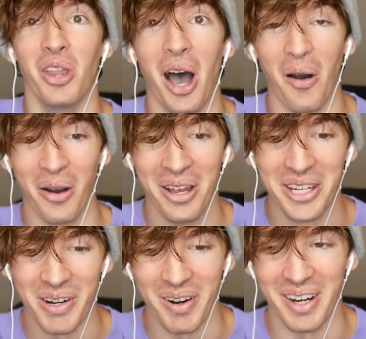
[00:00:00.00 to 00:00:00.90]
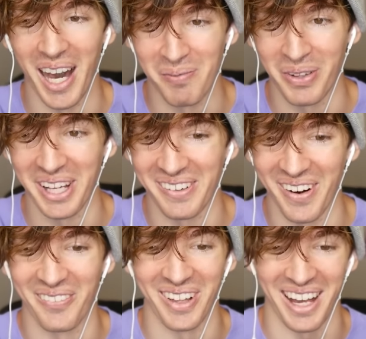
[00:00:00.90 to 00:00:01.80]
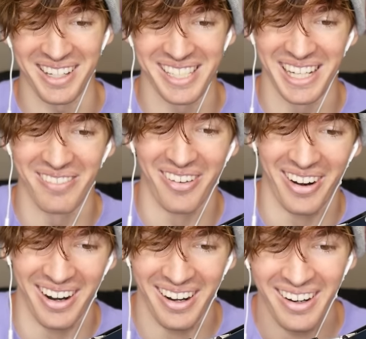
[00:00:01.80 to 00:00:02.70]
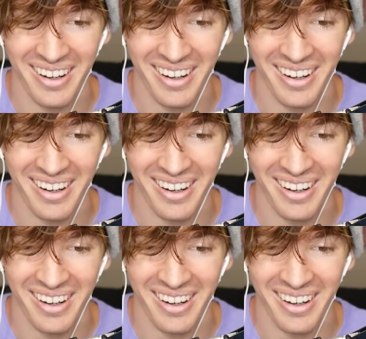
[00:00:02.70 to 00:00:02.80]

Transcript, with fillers: no, you are not playing Roblox anymore.